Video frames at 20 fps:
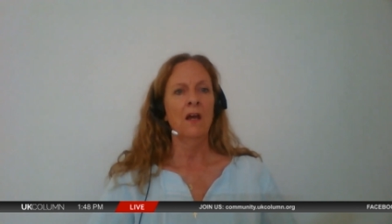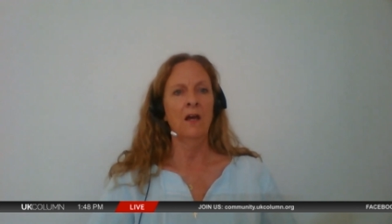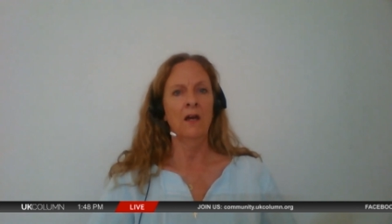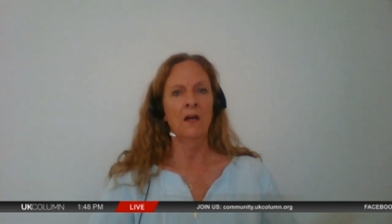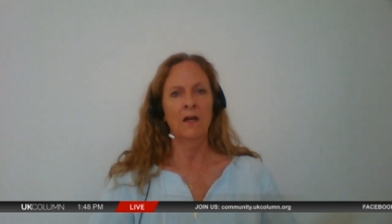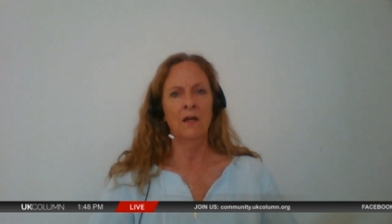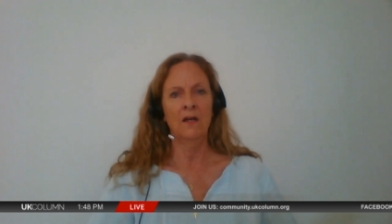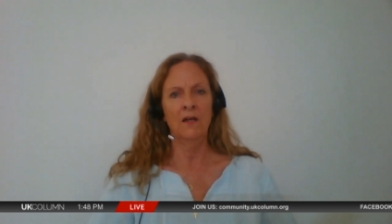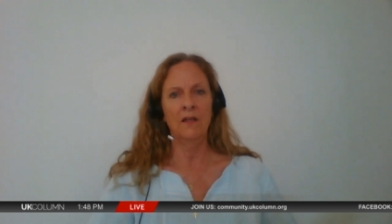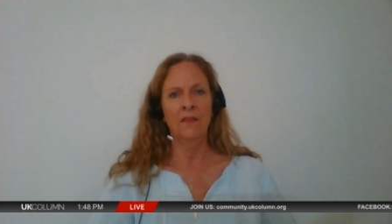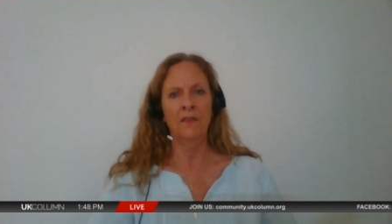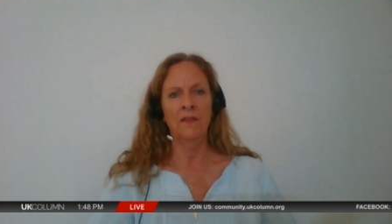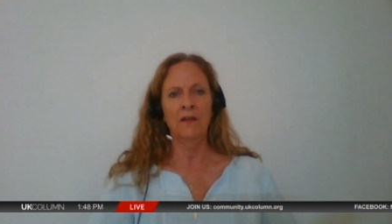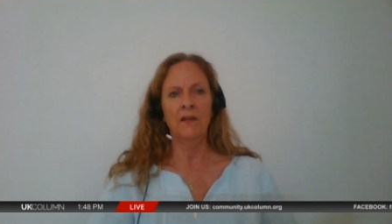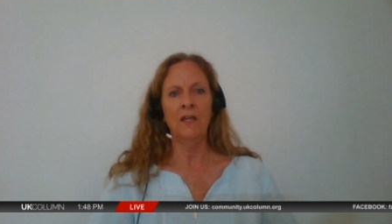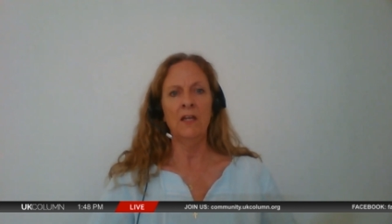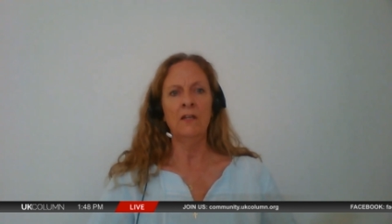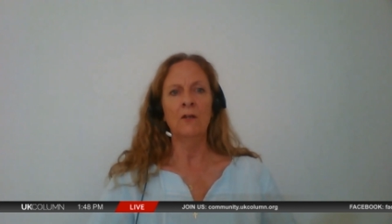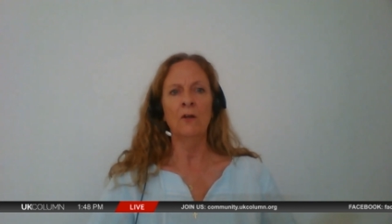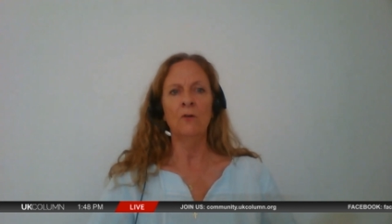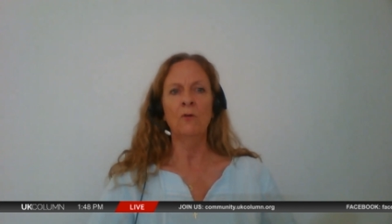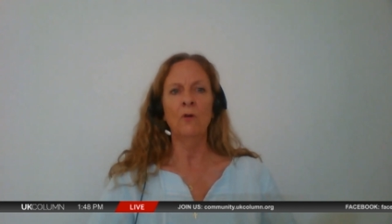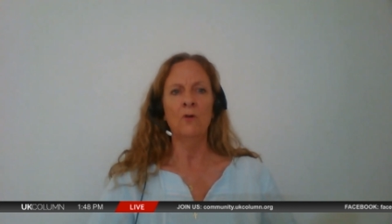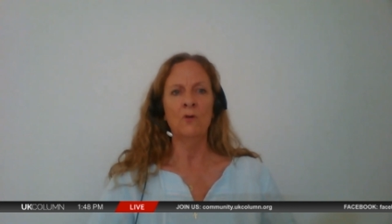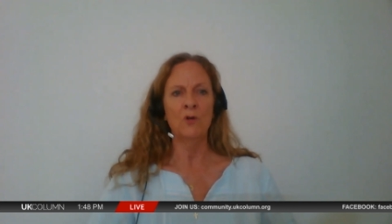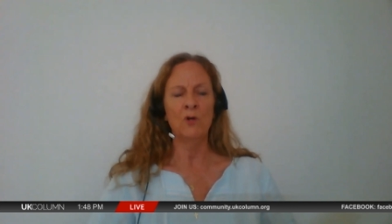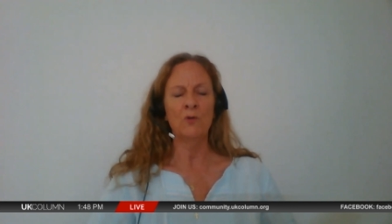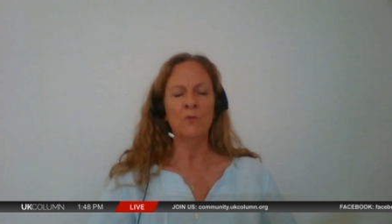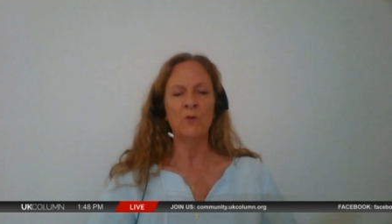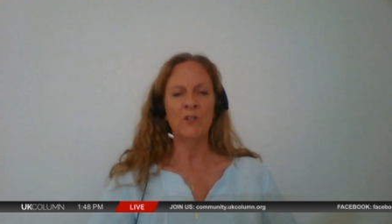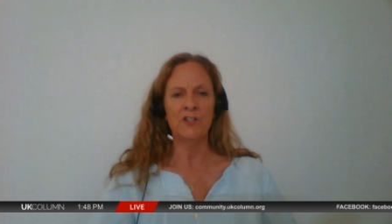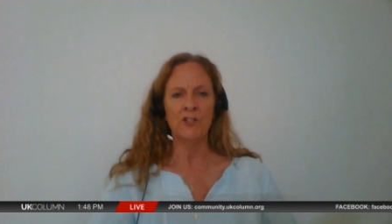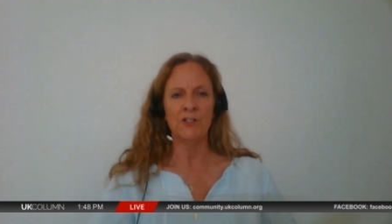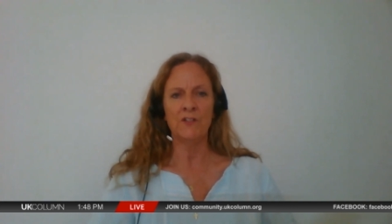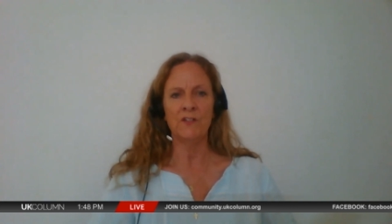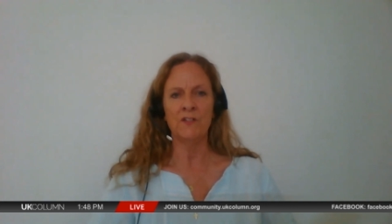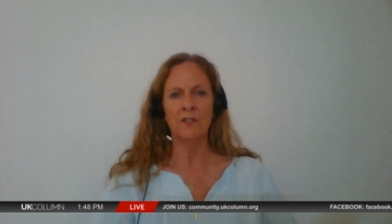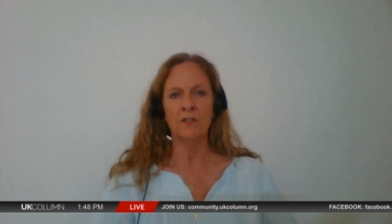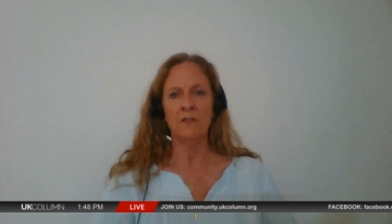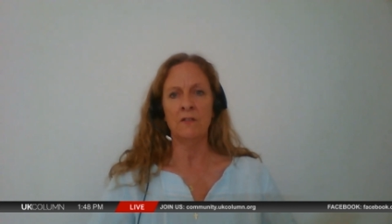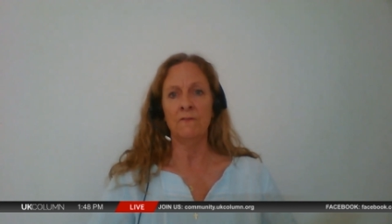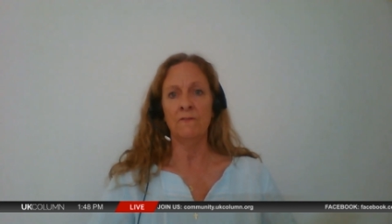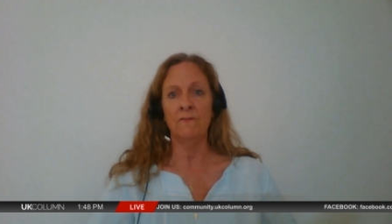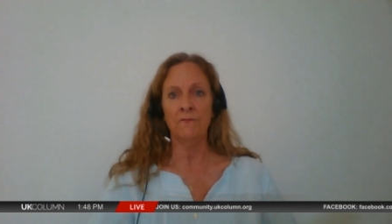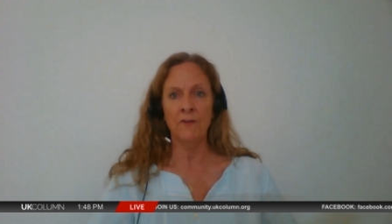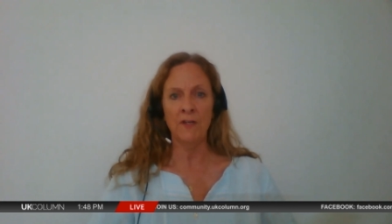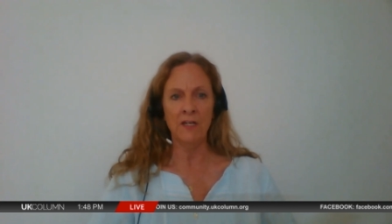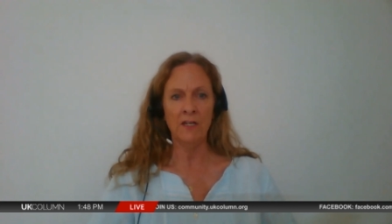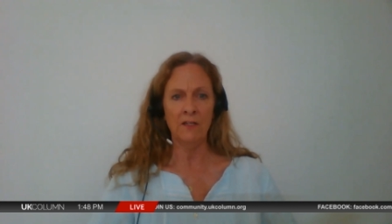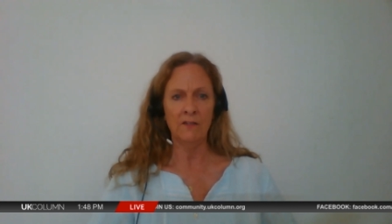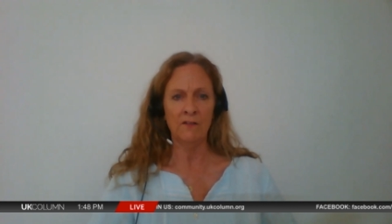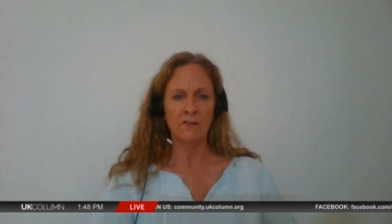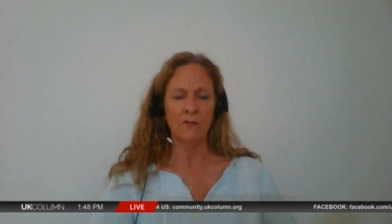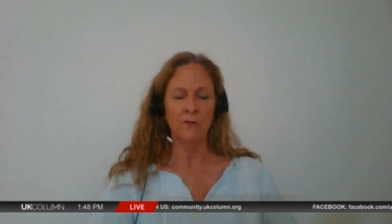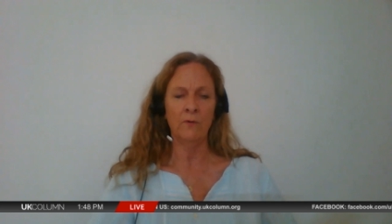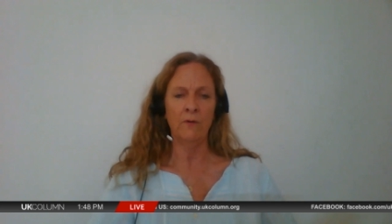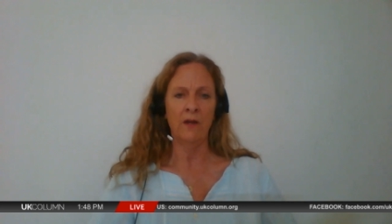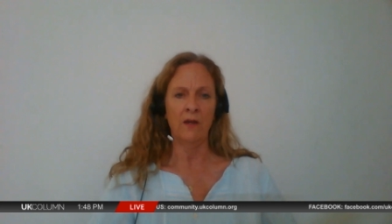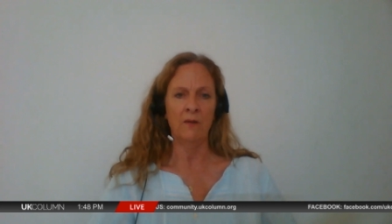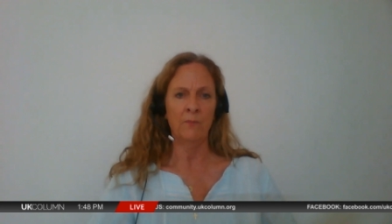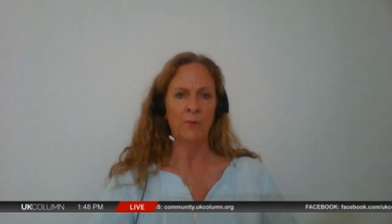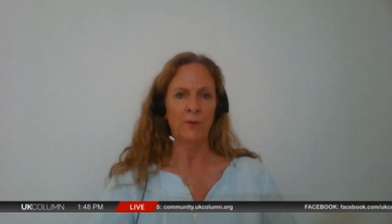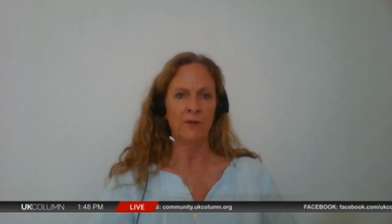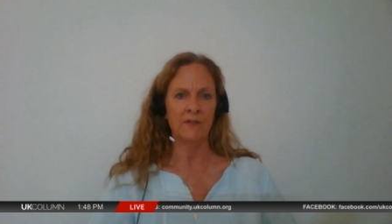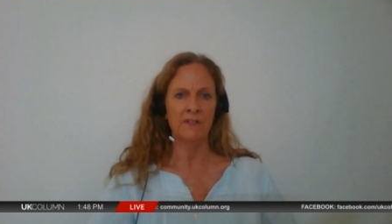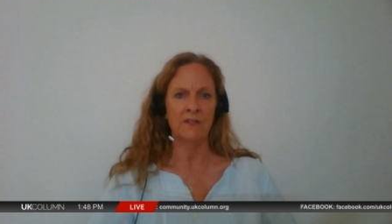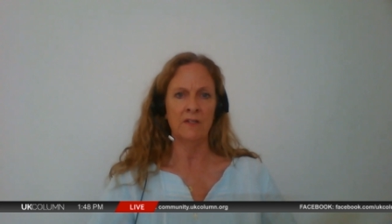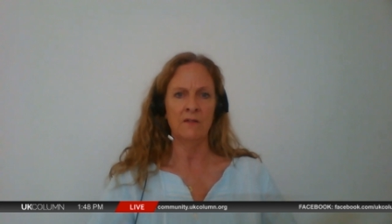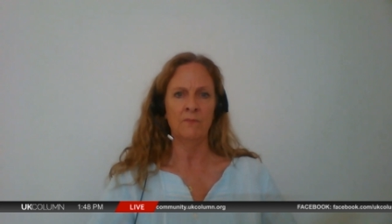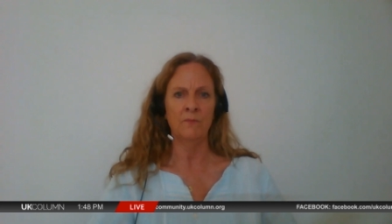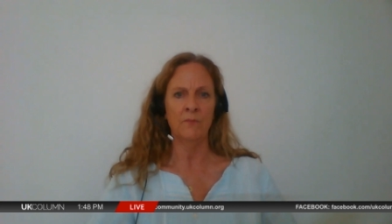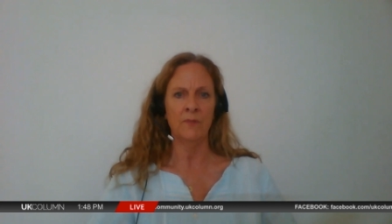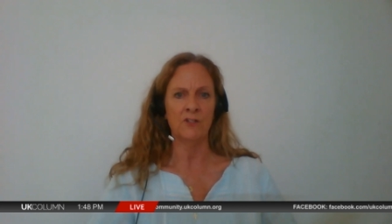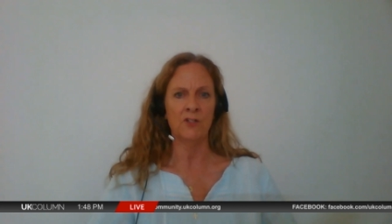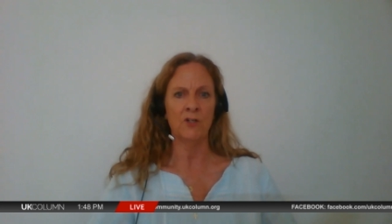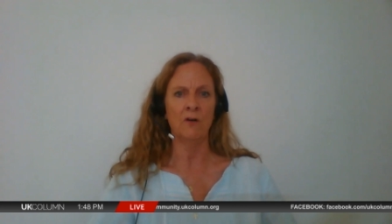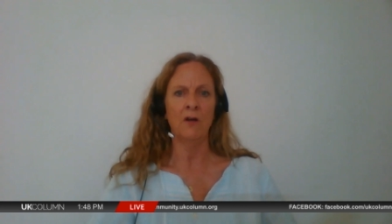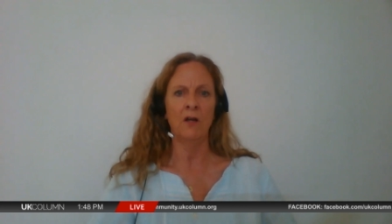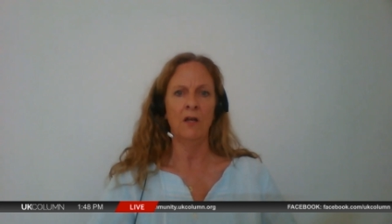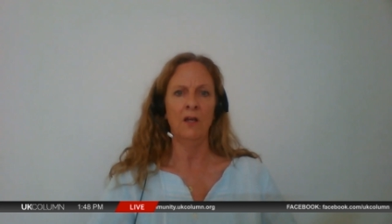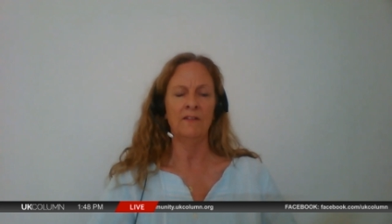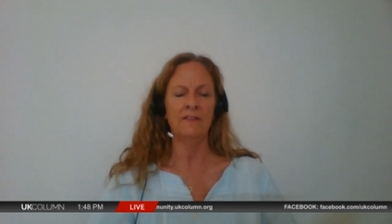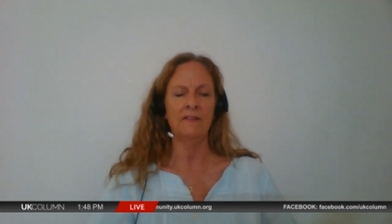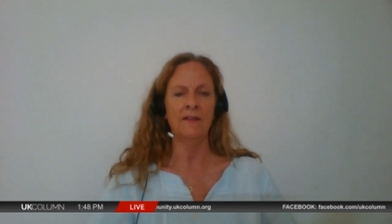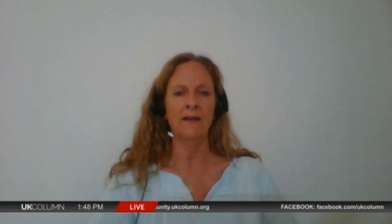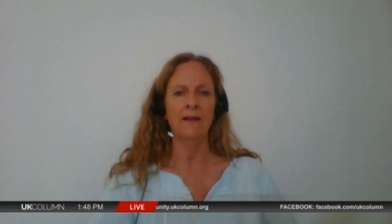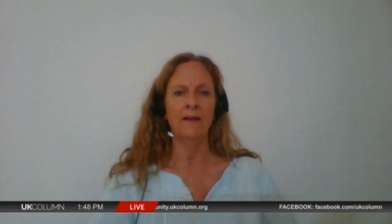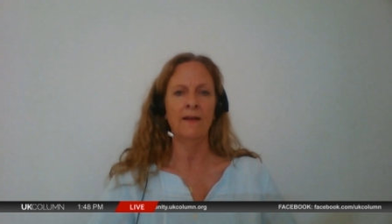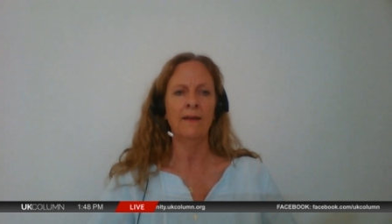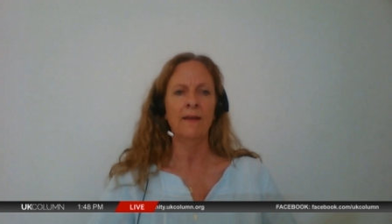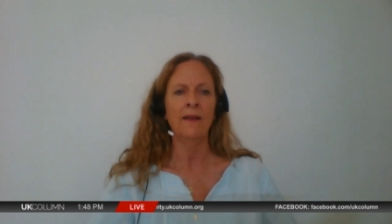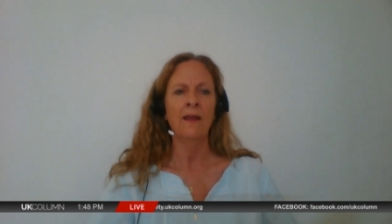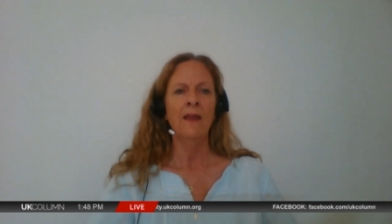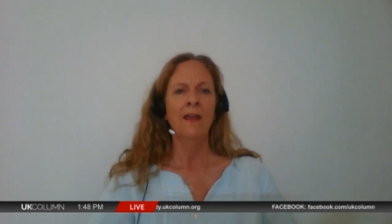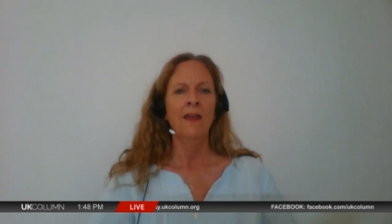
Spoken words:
that he no longer wishes to defeat Syrian President Bashar al-Assad.